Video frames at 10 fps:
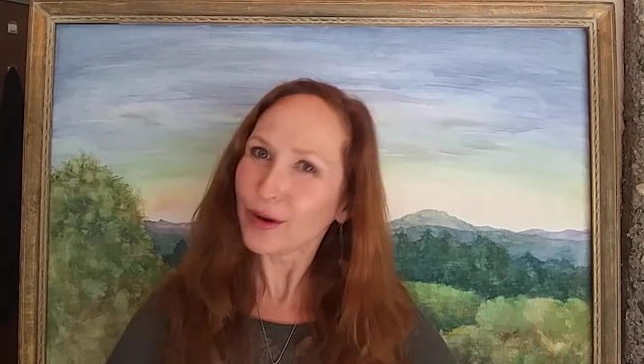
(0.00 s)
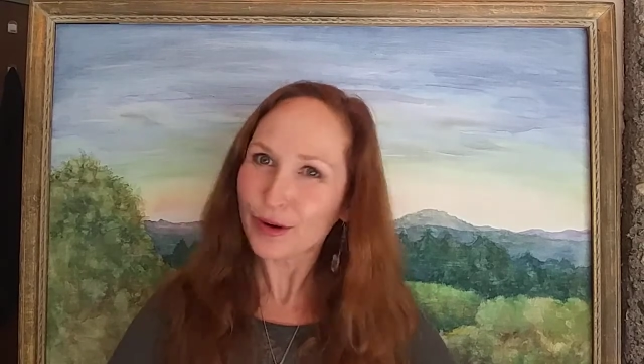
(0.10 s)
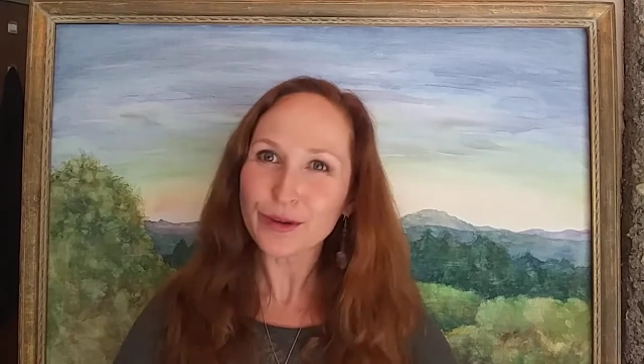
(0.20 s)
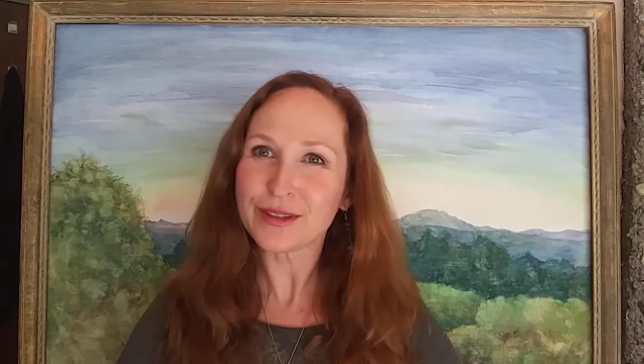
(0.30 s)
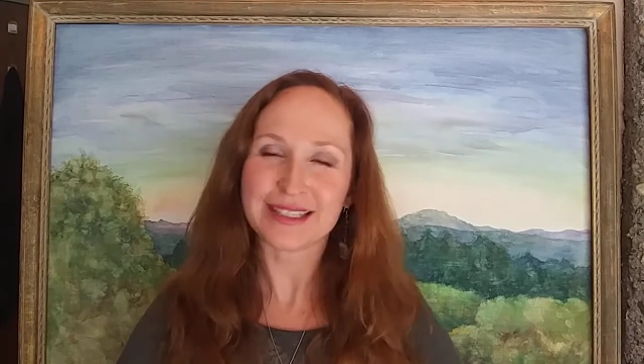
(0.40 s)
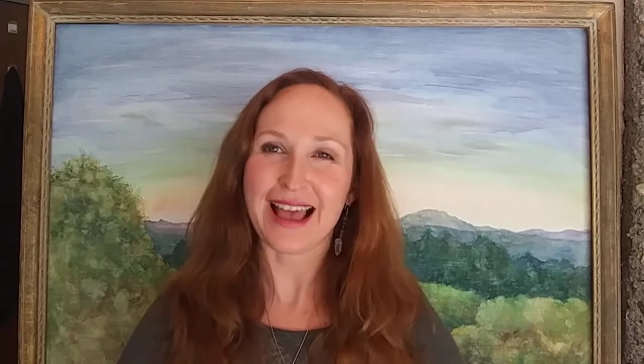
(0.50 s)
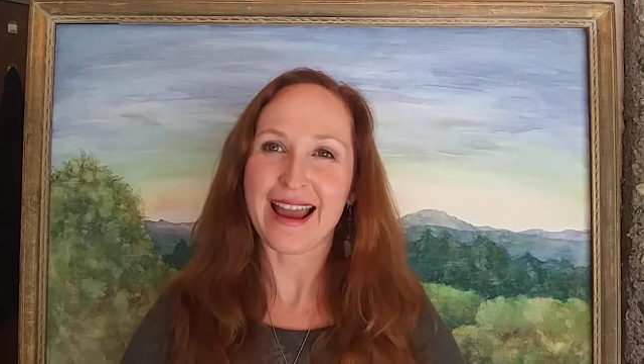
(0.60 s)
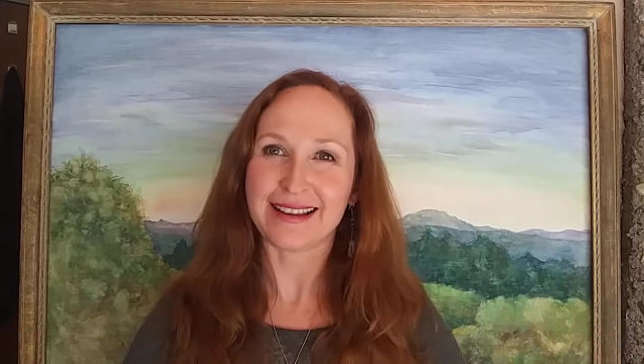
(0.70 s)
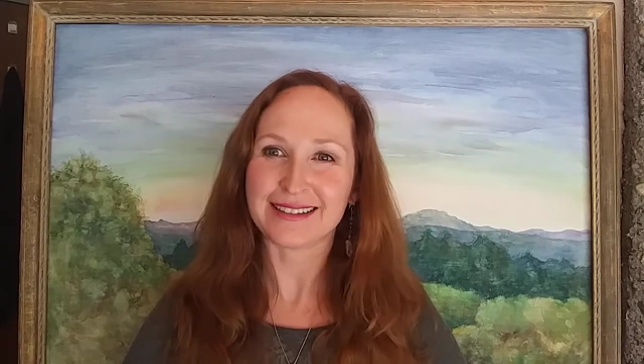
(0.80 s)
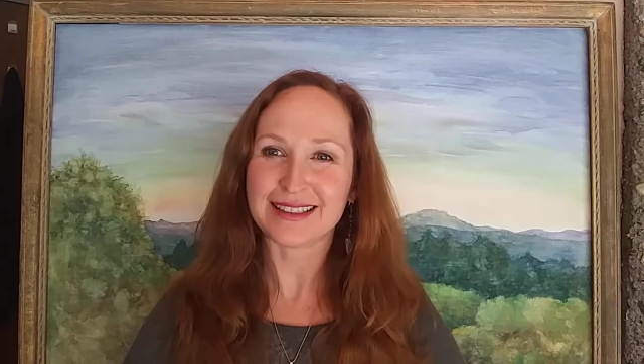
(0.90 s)
earth
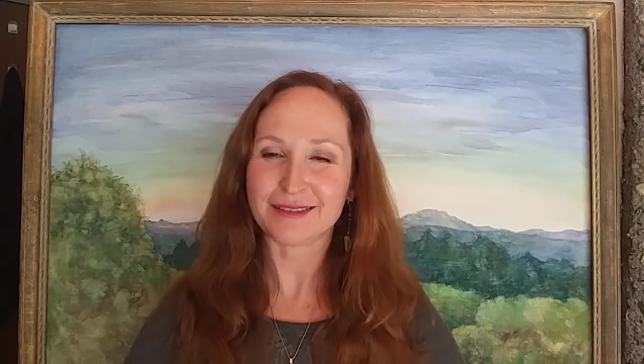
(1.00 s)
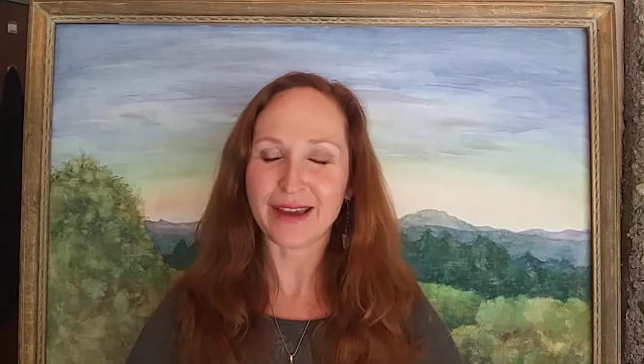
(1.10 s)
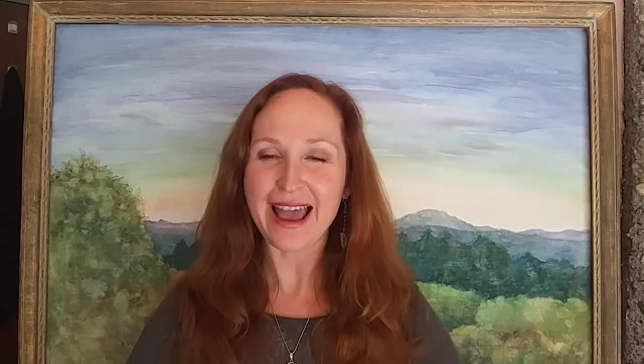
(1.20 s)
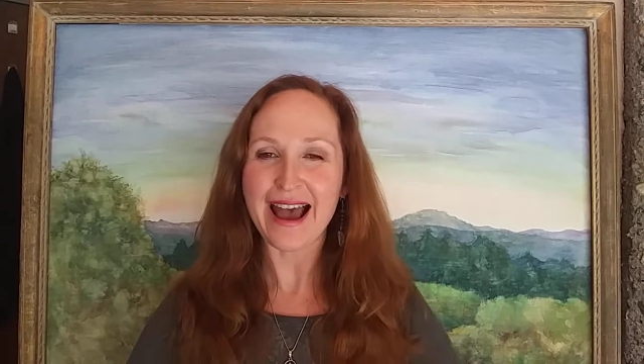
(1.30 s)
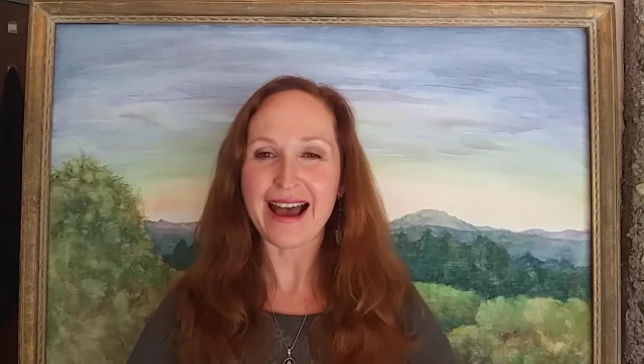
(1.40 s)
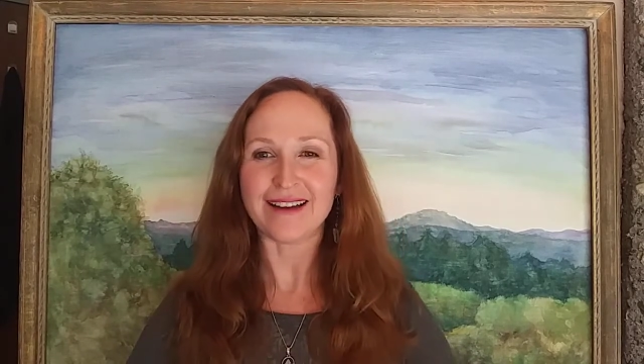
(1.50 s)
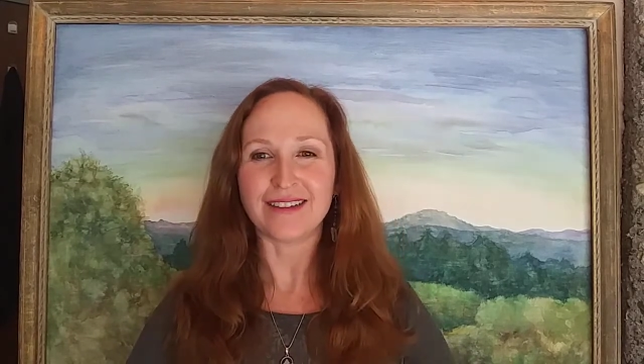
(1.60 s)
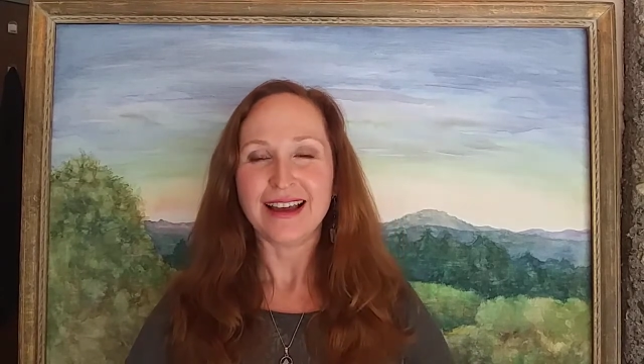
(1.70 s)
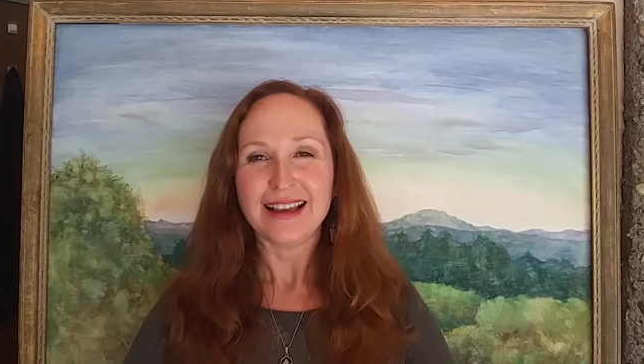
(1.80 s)
signs. We have